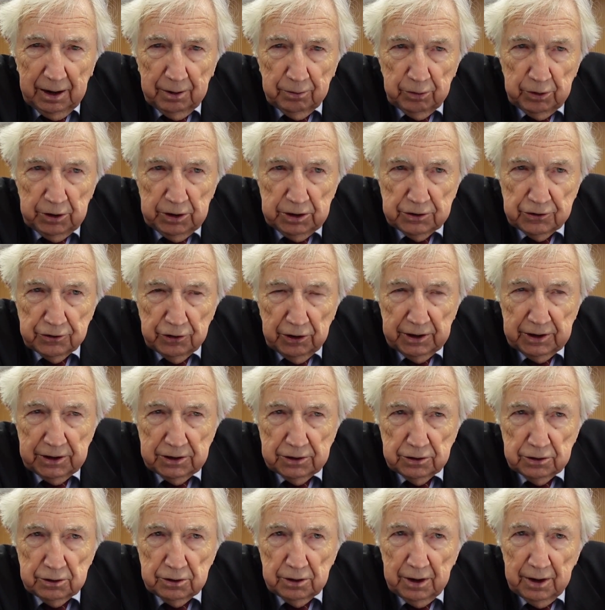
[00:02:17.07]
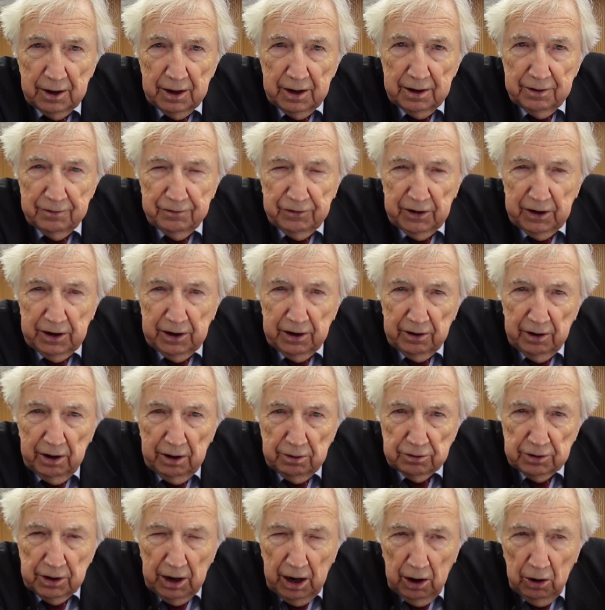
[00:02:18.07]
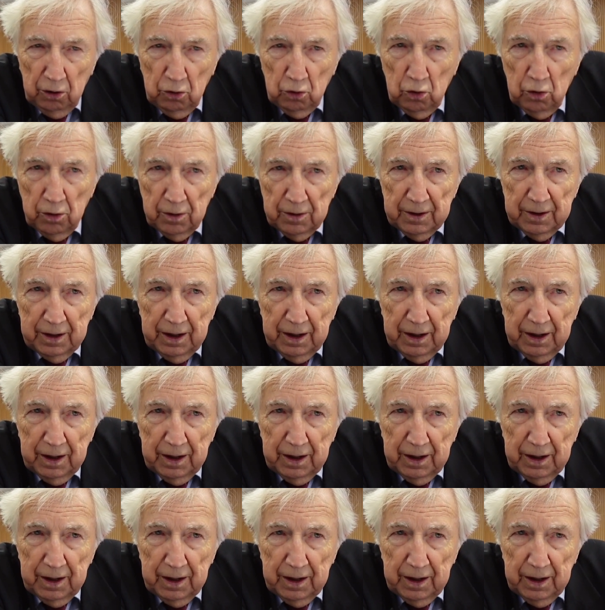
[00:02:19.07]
we're trying to figure out how